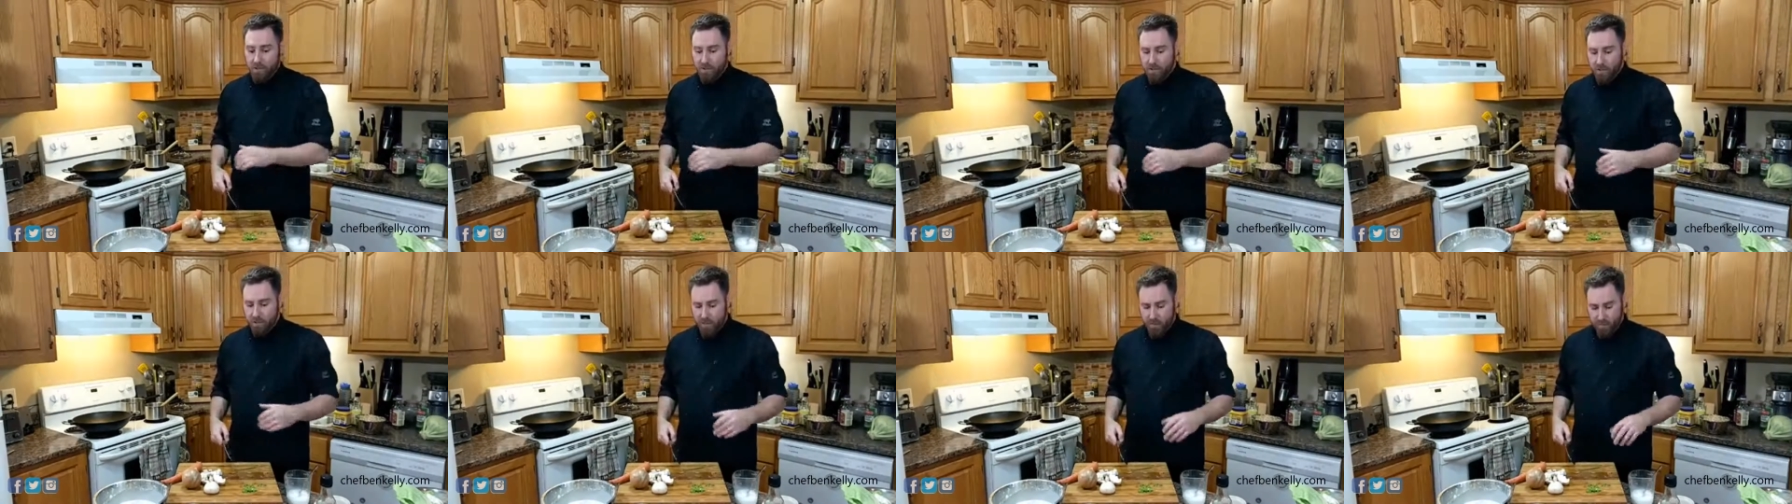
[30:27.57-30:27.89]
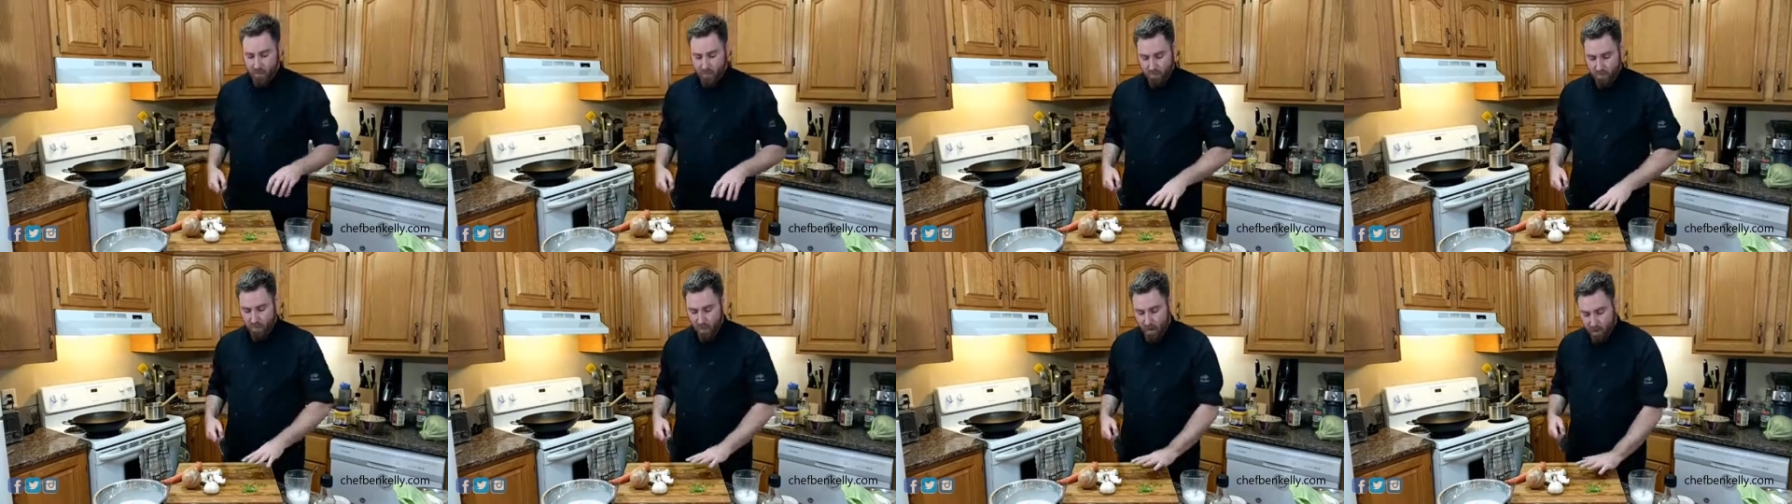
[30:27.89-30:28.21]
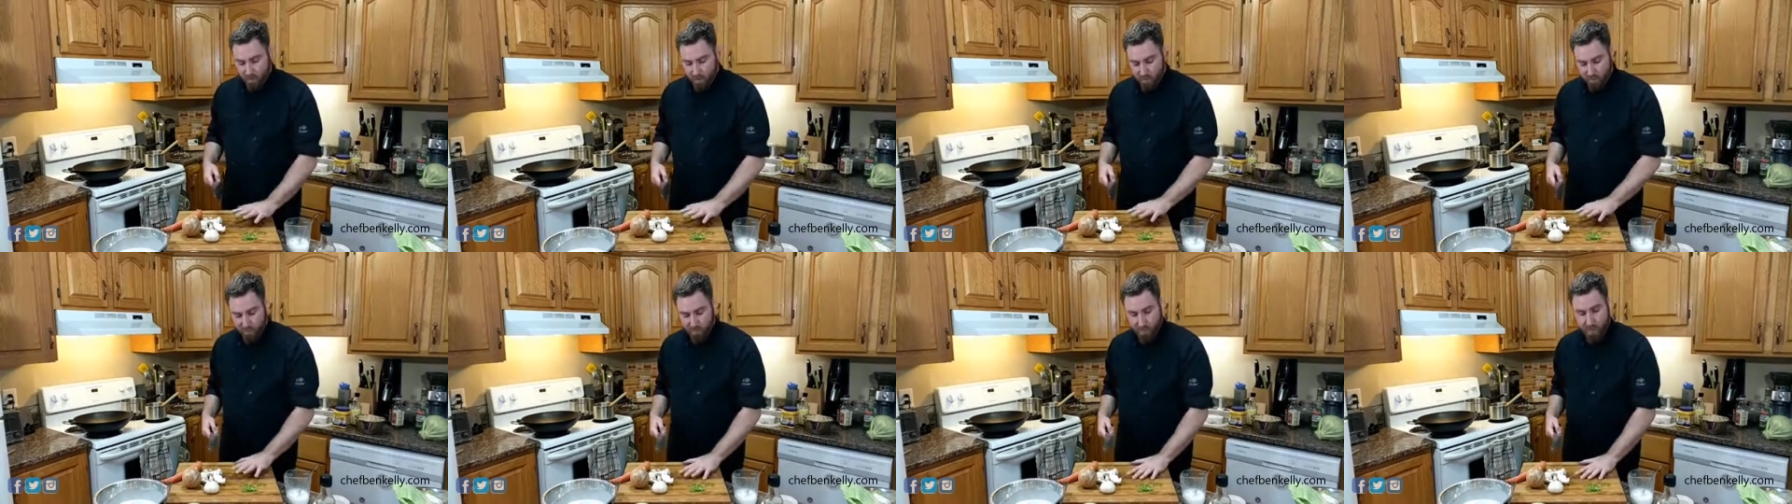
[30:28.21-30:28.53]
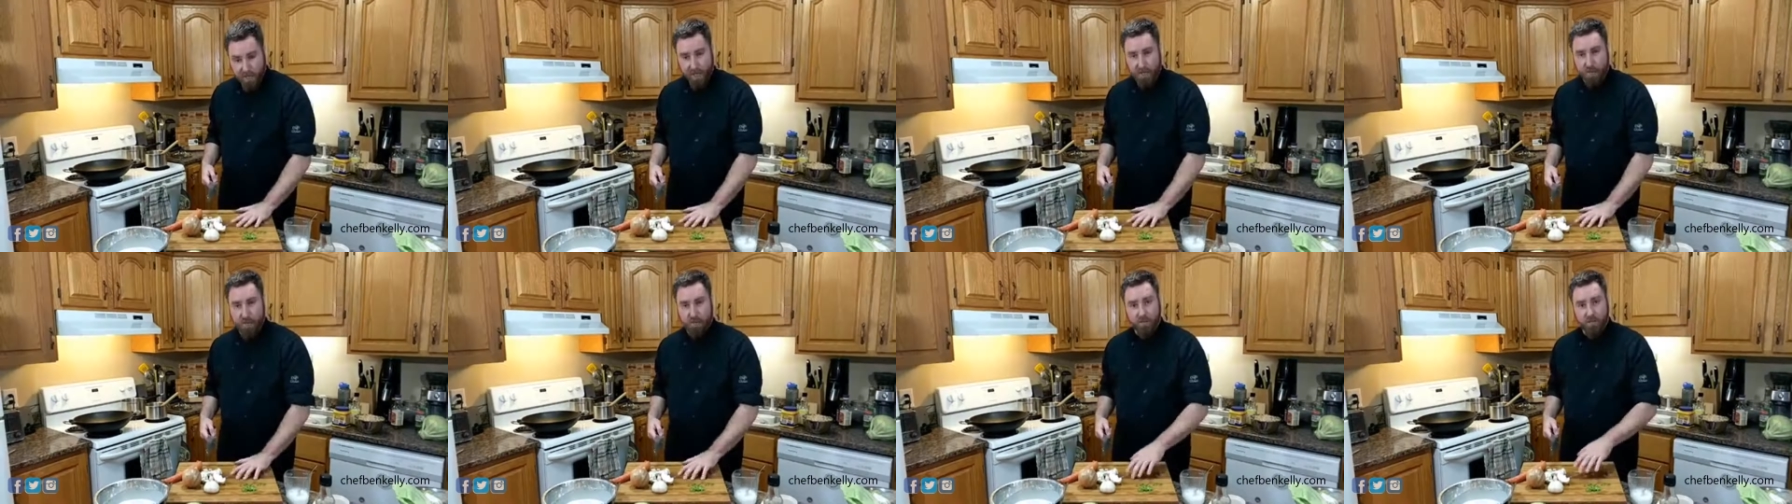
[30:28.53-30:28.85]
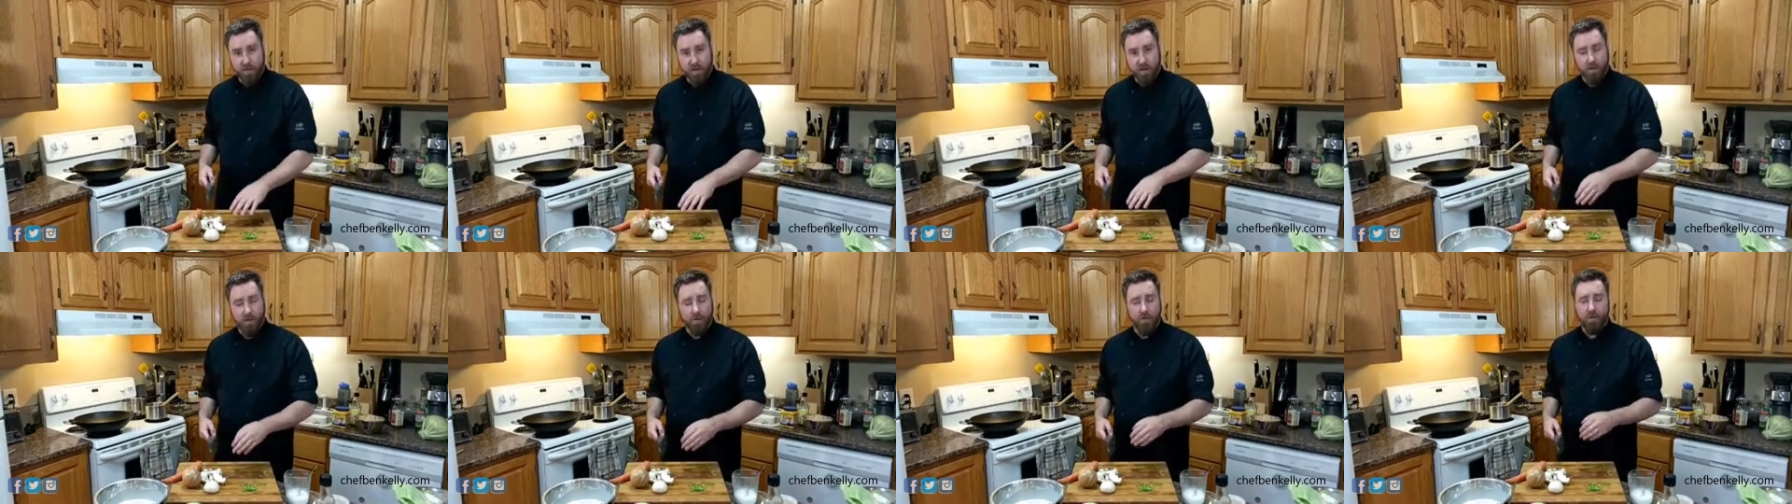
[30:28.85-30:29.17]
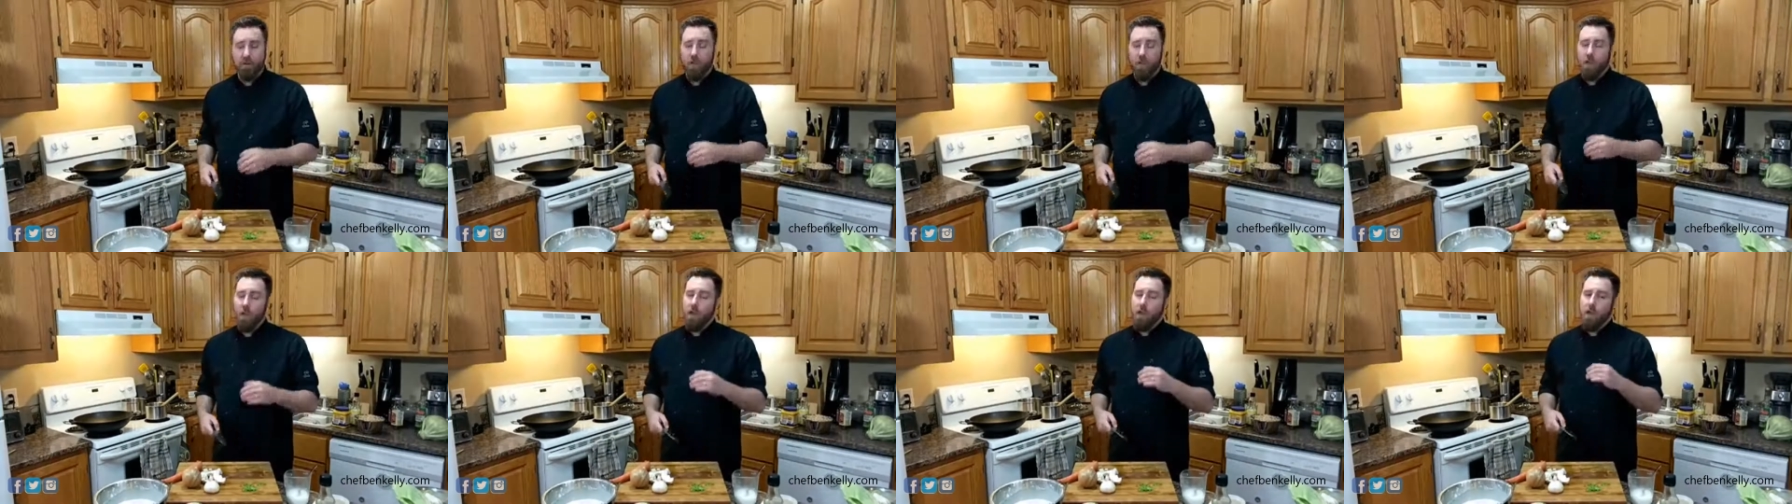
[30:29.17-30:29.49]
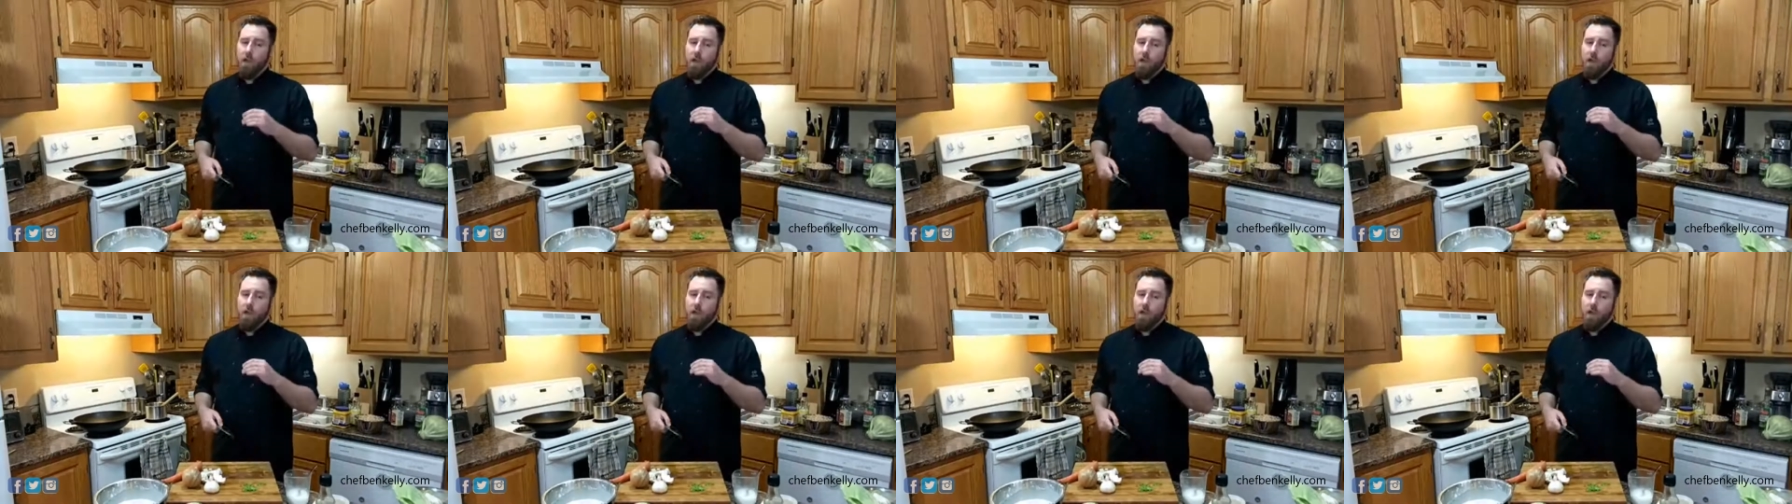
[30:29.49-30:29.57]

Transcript: you do something wrong and flatten your fingers,